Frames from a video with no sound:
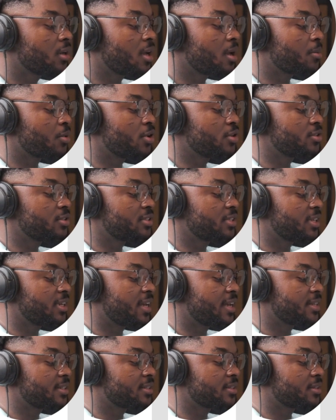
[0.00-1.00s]
I'm going to
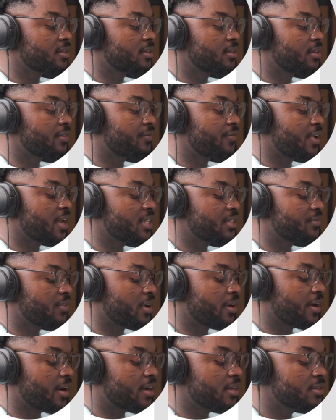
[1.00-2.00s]
select the first
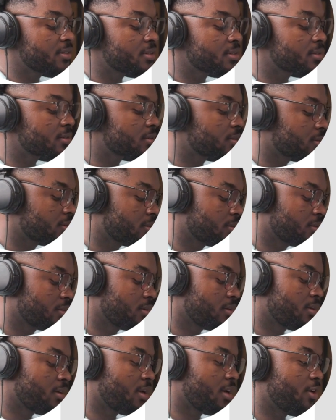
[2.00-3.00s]
variant
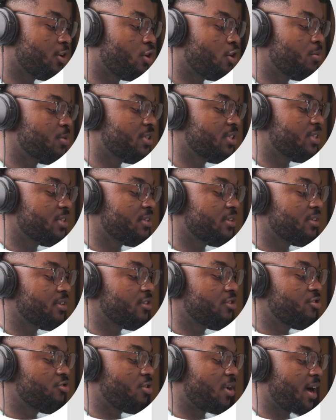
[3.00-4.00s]
and option
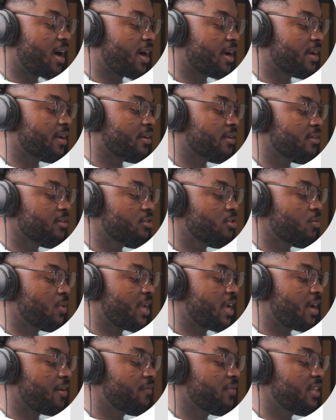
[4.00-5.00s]
drag. So
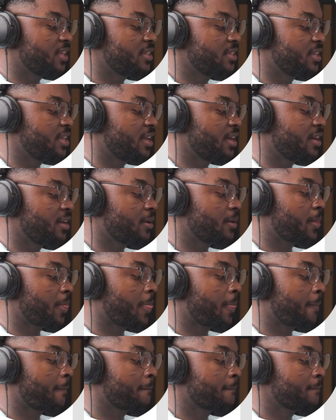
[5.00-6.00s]
we have this here.
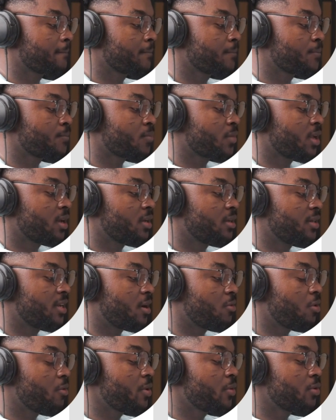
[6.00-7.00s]

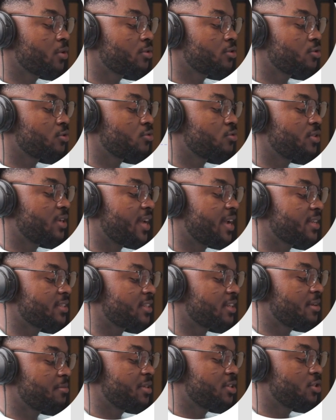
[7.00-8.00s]
Now what we want to do next, let